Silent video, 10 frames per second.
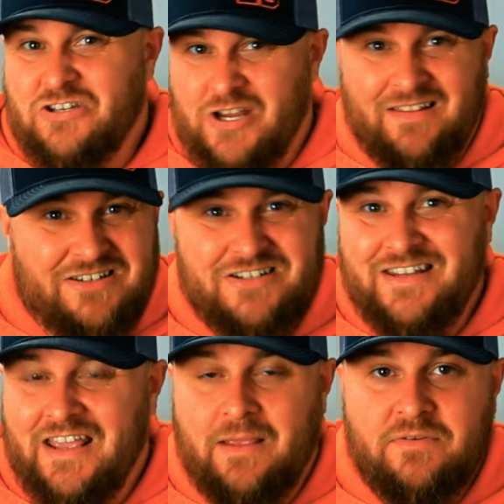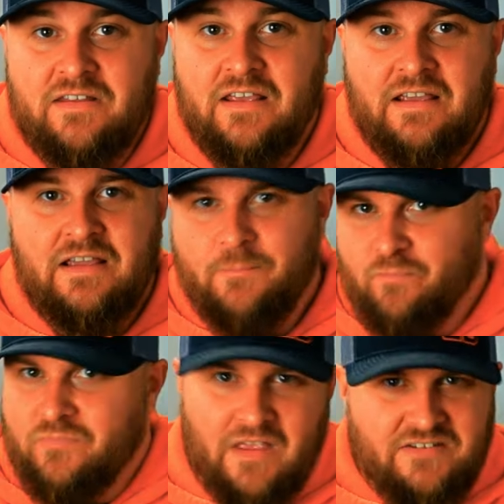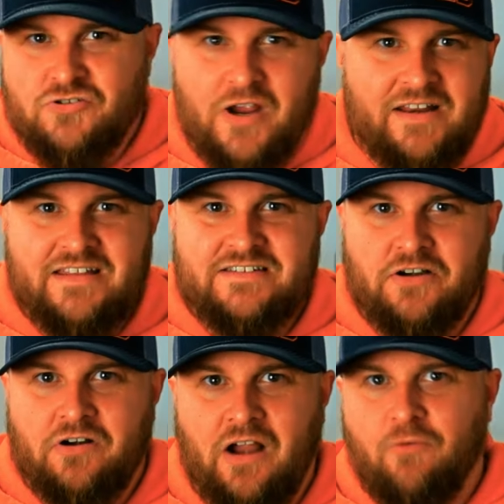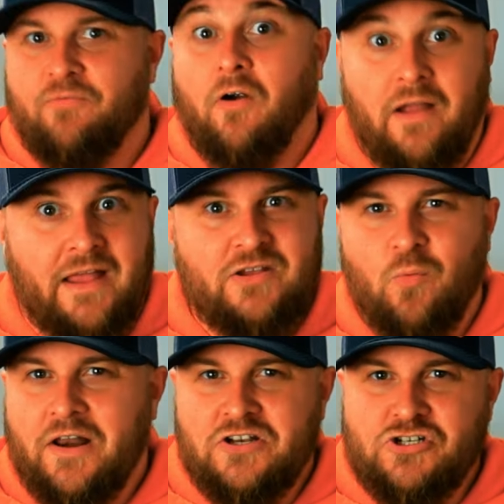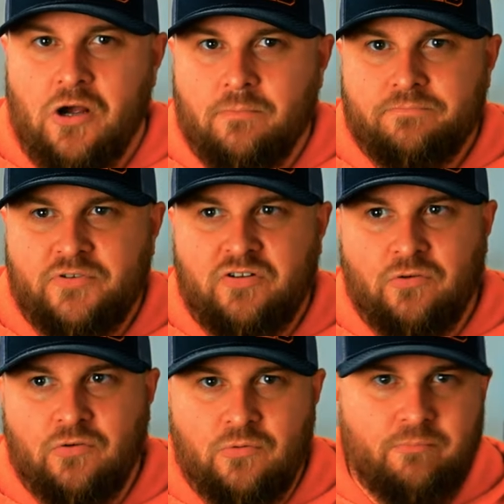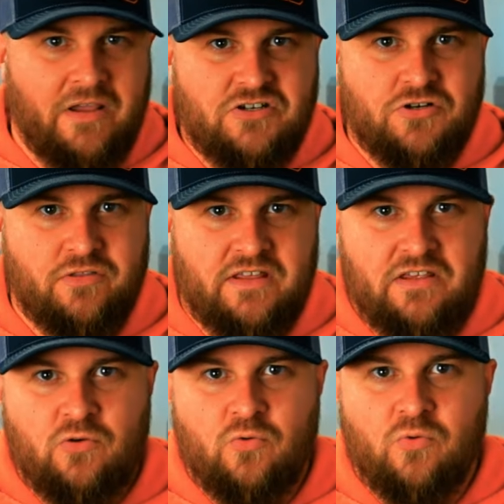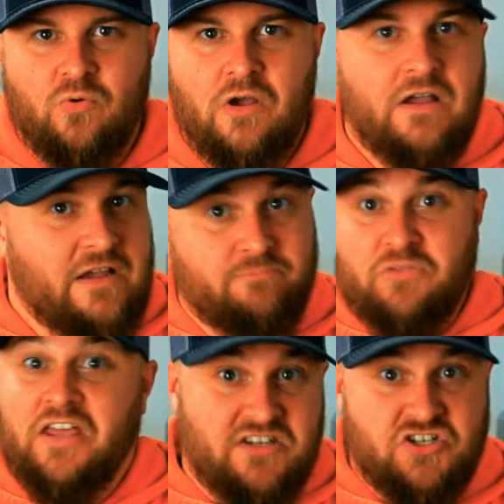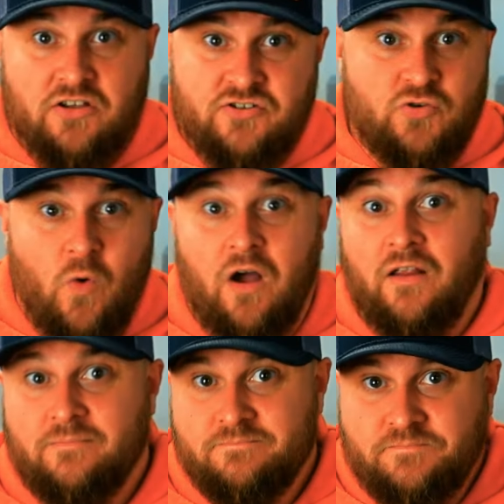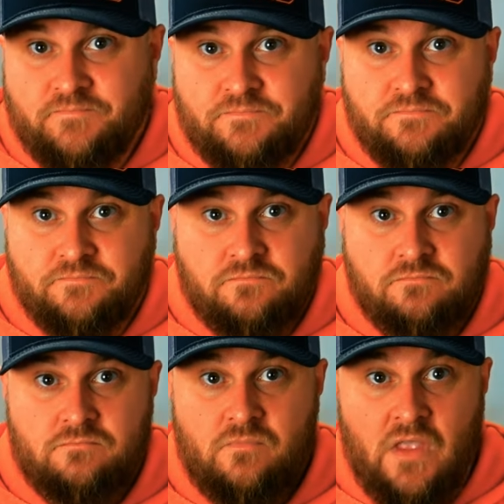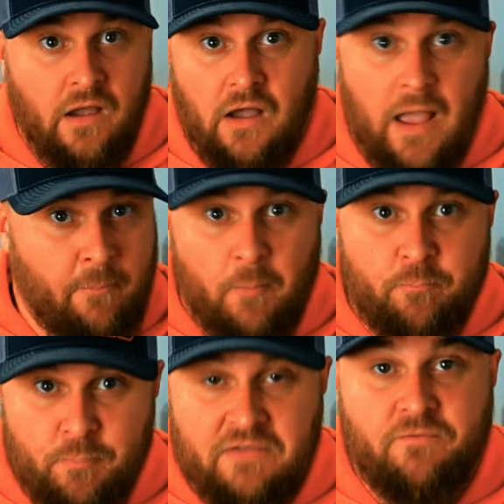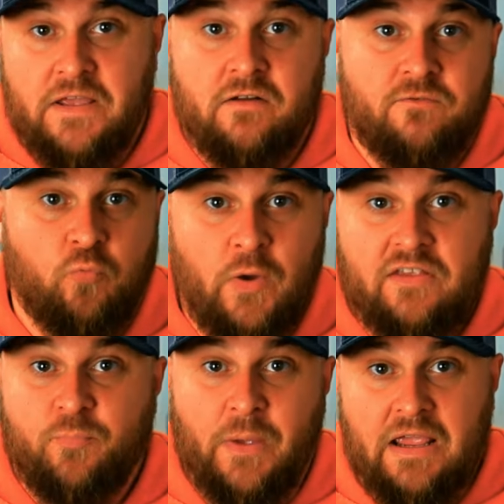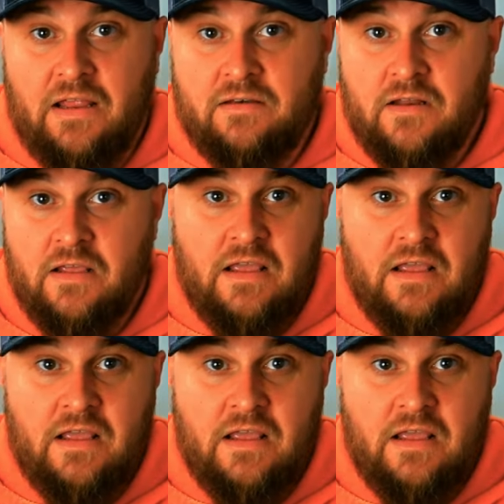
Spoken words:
challenging games as you try to consider how far ahead you want to jump to make sure that you get the shells you want. I'm a big fan of Wingspan,